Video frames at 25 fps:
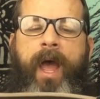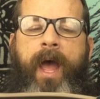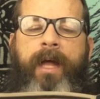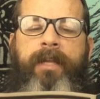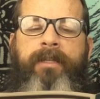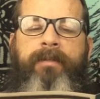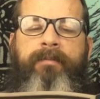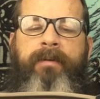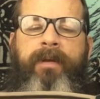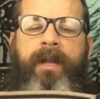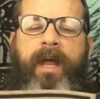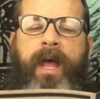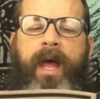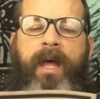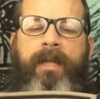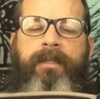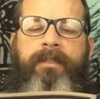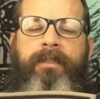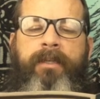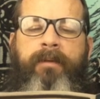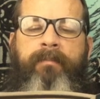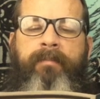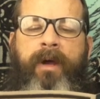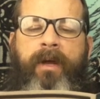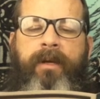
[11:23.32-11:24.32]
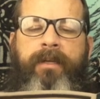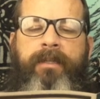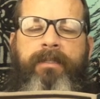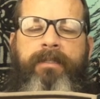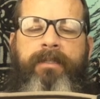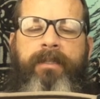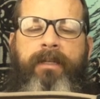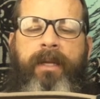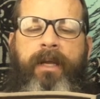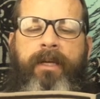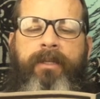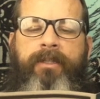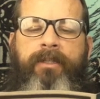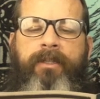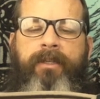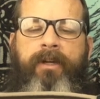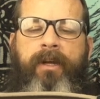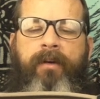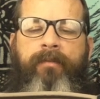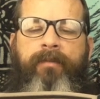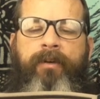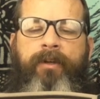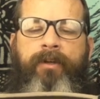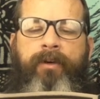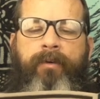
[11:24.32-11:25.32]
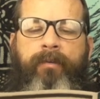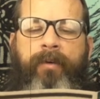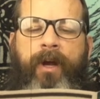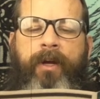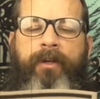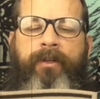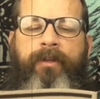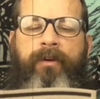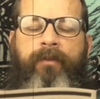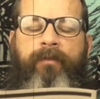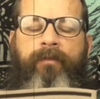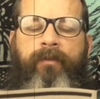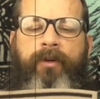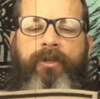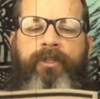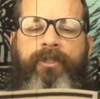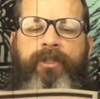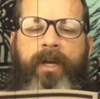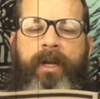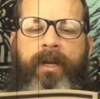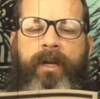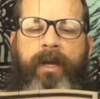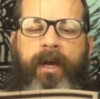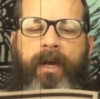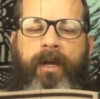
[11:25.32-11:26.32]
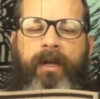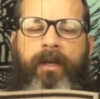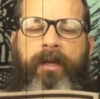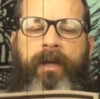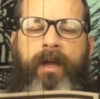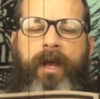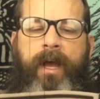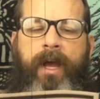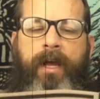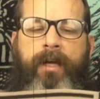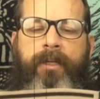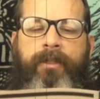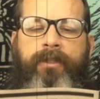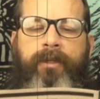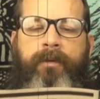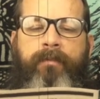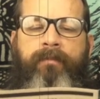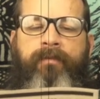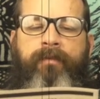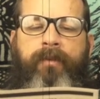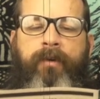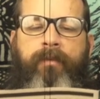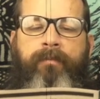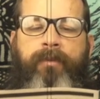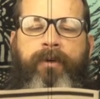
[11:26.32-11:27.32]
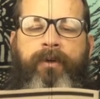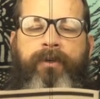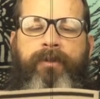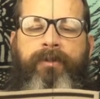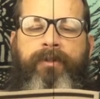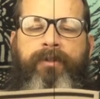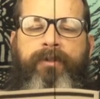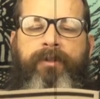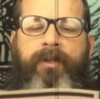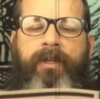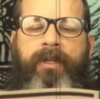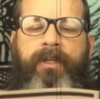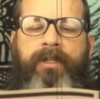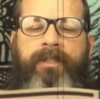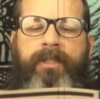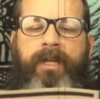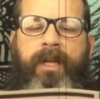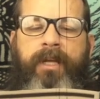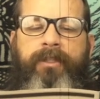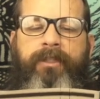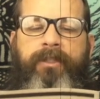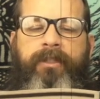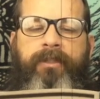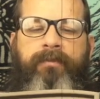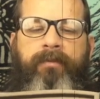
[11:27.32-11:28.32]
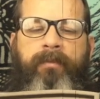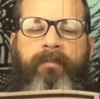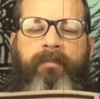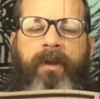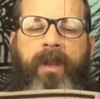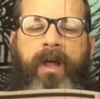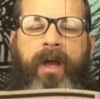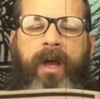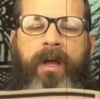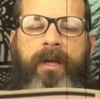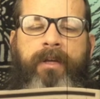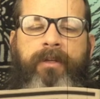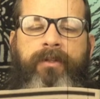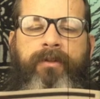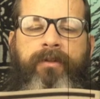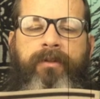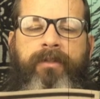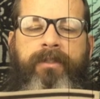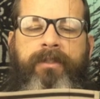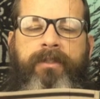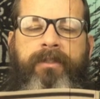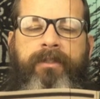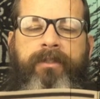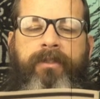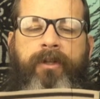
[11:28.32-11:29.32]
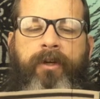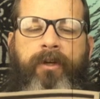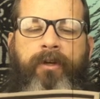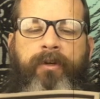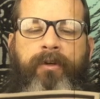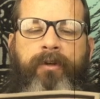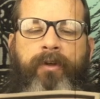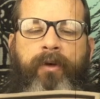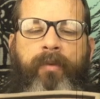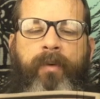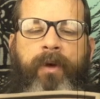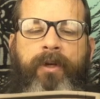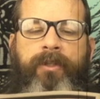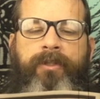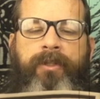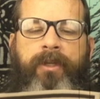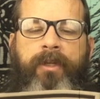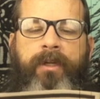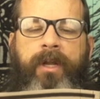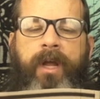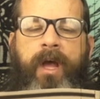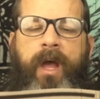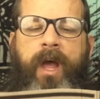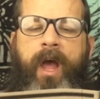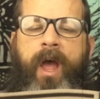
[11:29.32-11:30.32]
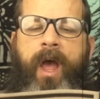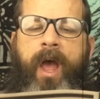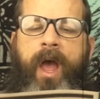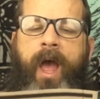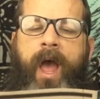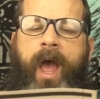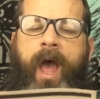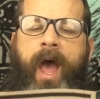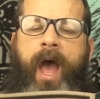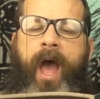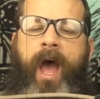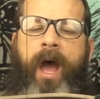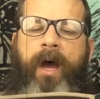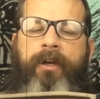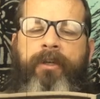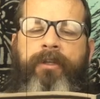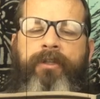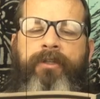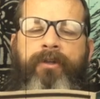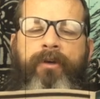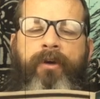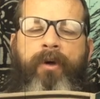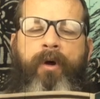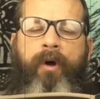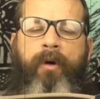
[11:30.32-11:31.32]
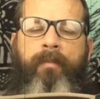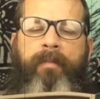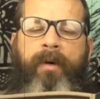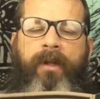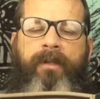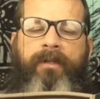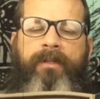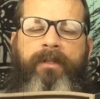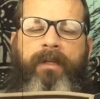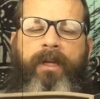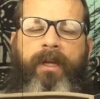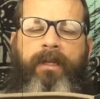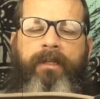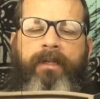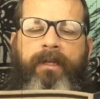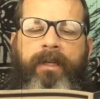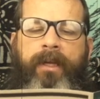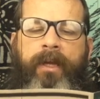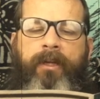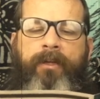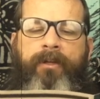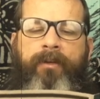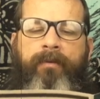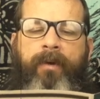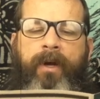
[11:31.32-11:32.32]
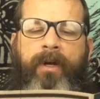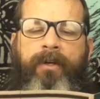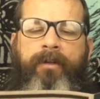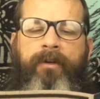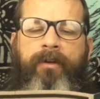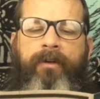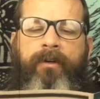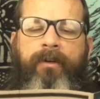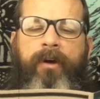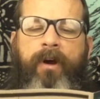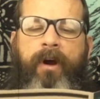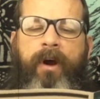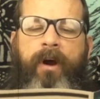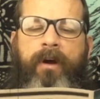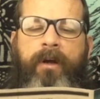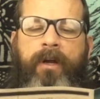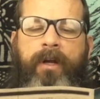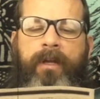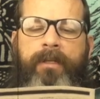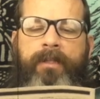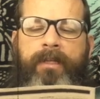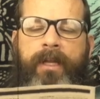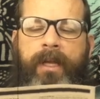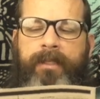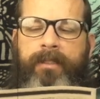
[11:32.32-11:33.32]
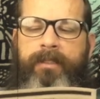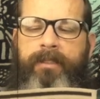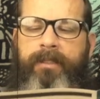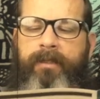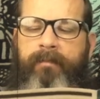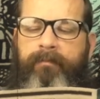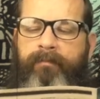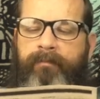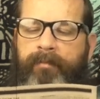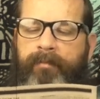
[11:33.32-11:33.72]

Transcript: has been asked about his selection of a director for Jedi. Excerpt from producer Kazanjian's reply to the question, "How did you go about selecting a director?" are condensed